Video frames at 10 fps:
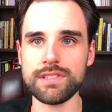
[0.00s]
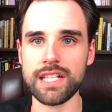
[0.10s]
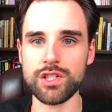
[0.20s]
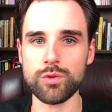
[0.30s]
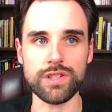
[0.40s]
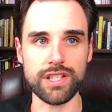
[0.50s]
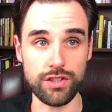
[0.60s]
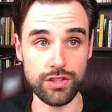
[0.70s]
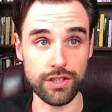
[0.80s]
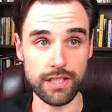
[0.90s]
It's actually really
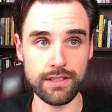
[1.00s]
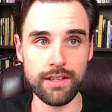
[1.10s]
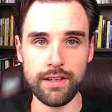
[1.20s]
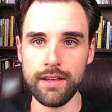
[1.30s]
good.